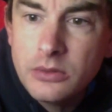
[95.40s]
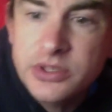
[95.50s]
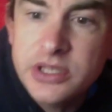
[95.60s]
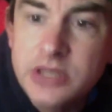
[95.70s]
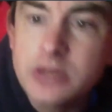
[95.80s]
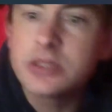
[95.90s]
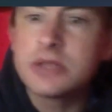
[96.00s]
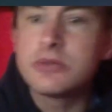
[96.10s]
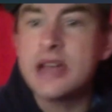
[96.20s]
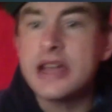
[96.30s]
We've got
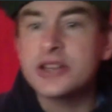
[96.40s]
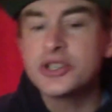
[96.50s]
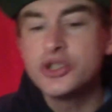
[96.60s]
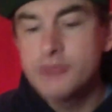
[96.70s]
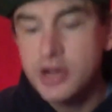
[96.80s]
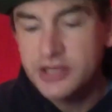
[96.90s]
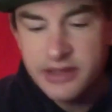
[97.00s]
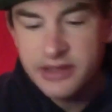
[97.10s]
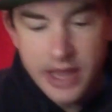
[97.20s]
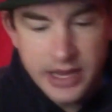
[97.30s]
Action Nubuck
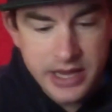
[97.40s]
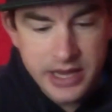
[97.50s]
synthetic.